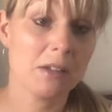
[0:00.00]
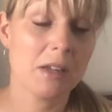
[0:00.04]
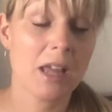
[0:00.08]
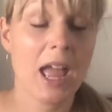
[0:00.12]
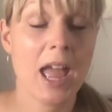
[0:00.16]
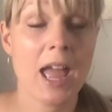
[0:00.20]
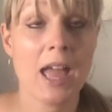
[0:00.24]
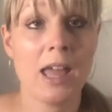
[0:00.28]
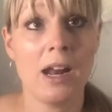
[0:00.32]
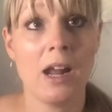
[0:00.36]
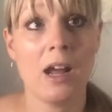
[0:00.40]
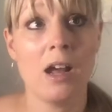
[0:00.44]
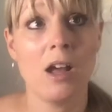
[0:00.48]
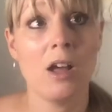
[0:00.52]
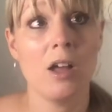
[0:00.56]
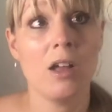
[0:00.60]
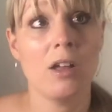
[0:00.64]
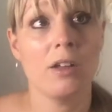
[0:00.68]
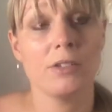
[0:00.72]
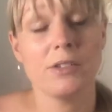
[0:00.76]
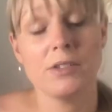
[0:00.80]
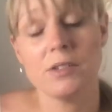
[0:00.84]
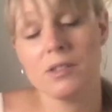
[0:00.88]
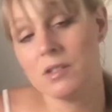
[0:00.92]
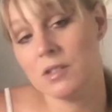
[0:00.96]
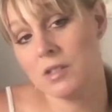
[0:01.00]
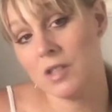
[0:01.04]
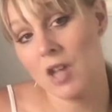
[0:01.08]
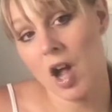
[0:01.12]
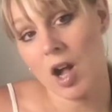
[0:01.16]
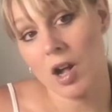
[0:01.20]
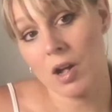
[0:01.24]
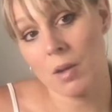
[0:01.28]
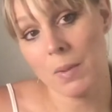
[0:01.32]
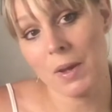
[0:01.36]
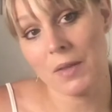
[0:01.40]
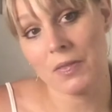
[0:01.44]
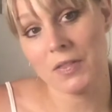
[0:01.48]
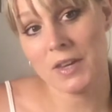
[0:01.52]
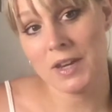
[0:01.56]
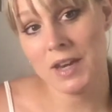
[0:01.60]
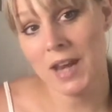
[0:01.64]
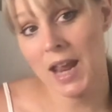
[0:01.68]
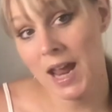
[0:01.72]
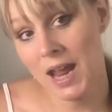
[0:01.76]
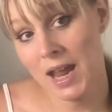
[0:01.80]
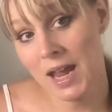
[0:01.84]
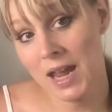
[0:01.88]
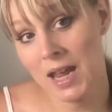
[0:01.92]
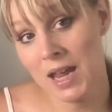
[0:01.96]
And I'll talk about the
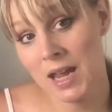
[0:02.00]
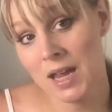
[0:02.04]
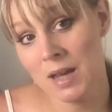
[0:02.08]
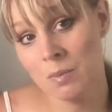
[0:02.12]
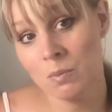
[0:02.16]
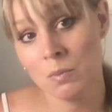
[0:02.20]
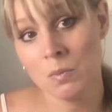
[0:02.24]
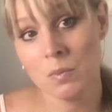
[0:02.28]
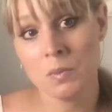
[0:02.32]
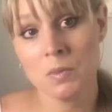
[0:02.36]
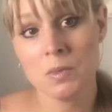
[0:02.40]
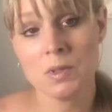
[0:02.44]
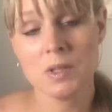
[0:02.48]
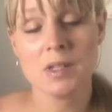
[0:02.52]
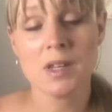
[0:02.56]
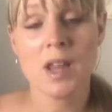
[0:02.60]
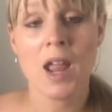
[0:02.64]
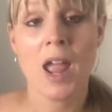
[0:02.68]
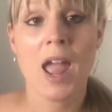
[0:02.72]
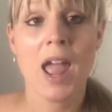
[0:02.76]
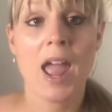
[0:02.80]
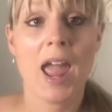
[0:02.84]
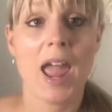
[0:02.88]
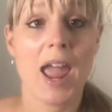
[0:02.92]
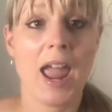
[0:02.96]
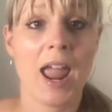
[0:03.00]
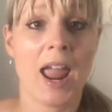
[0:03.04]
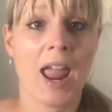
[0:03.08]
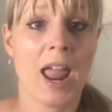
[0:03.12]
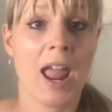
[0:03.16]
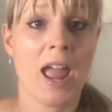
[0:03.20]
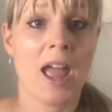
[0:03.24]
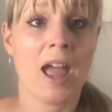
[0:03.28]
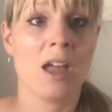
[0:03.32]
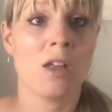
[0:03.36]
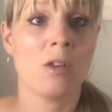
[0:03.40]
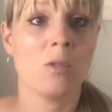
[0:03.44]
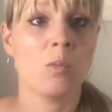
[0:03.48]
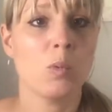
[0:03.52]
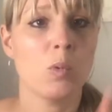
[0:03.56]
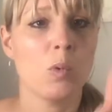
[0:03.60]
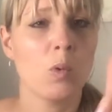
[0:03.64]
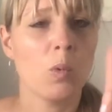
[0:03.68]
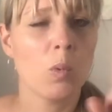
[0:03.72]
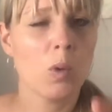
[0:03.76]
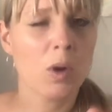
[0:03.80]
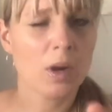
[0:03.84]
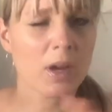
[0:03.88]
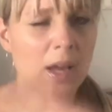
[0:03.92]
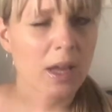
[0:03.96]
names, and we'll
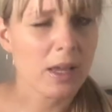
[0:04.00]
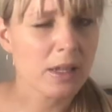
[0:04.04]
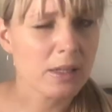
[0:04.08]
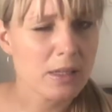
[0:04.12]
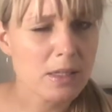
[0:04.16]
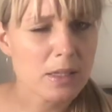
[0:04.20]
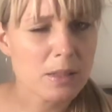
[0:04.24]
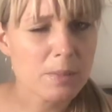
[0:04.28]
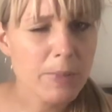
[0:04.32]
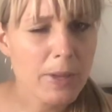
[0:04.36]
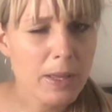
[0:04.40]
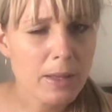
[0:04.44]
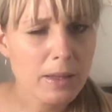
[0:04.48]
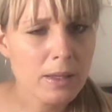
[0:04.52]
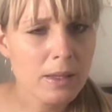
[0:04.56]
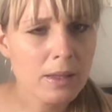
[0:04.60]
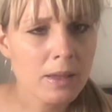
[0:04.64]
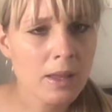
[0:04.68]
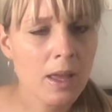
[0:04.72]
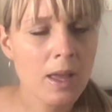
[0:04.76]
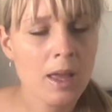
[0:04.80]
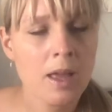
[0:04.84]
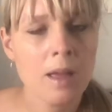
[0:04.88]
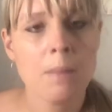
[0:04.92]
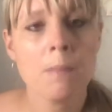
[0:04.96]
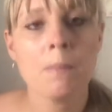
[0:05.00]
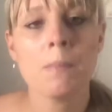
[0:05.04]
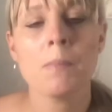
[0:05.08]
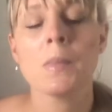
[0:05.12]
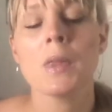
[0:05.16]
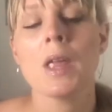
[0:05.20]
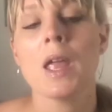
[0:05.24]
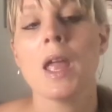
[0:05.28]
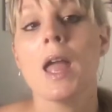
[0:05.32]
work on spelling them.